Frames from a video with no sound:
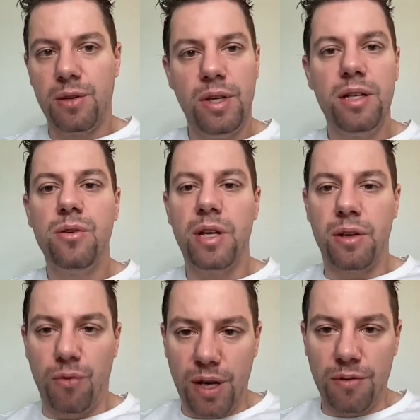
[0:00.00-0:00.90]
you need to get
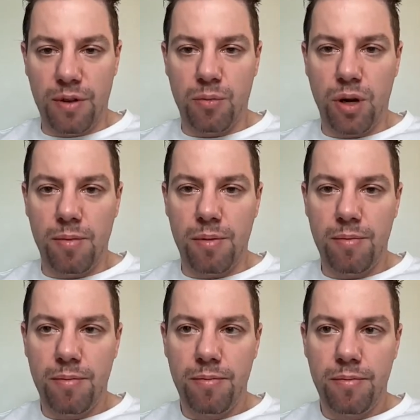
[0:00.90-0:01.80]
rid of the problem.
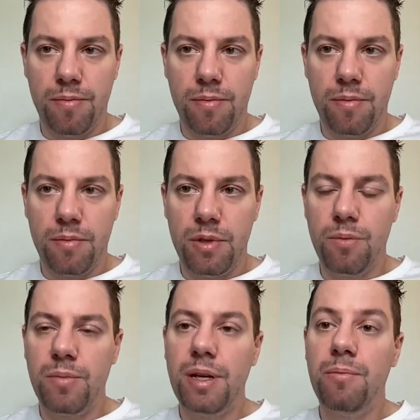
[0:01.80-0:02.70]
You
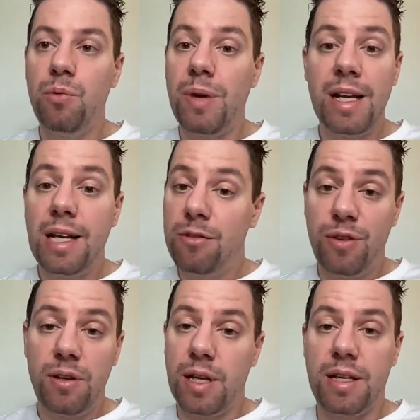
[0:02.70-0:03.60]
might not
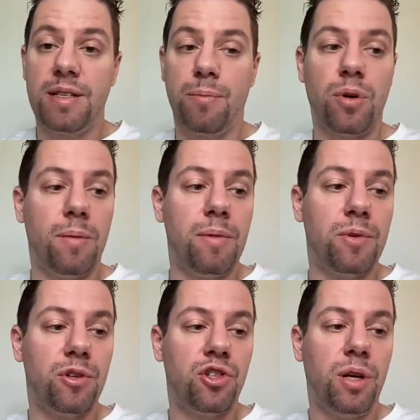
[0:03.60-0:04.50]
feel like it's a problem.
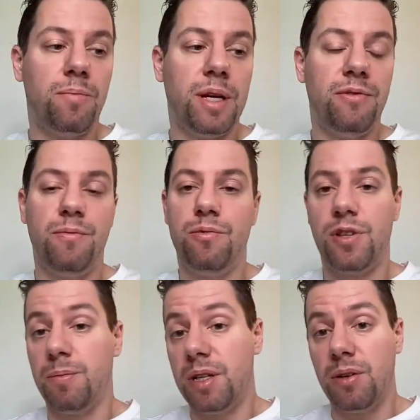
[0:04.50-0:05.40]
Your job might be
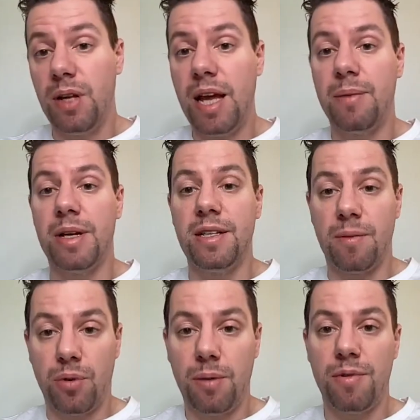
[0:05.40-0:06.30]
something you like, but it's a
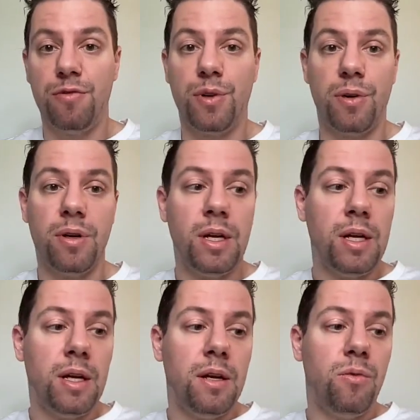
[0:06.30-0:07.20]
problem for you.
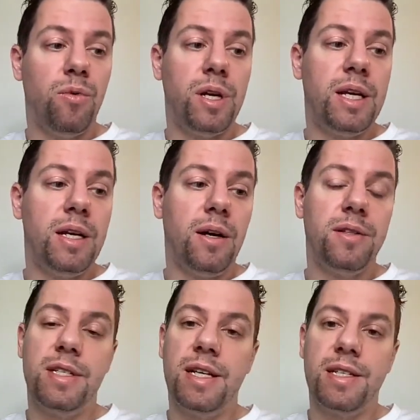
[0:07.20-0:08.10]
Working out
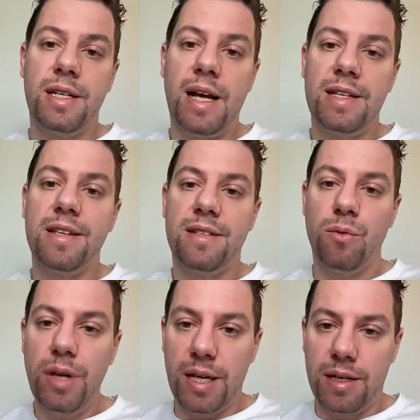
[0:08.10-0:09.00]
six classes a
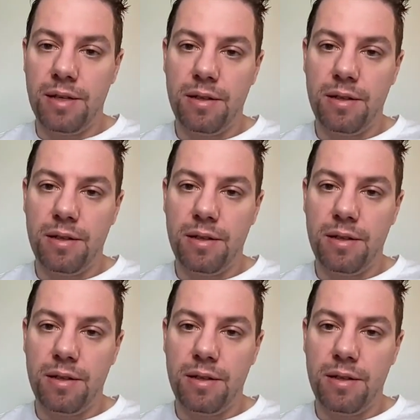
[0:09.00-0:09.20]
week,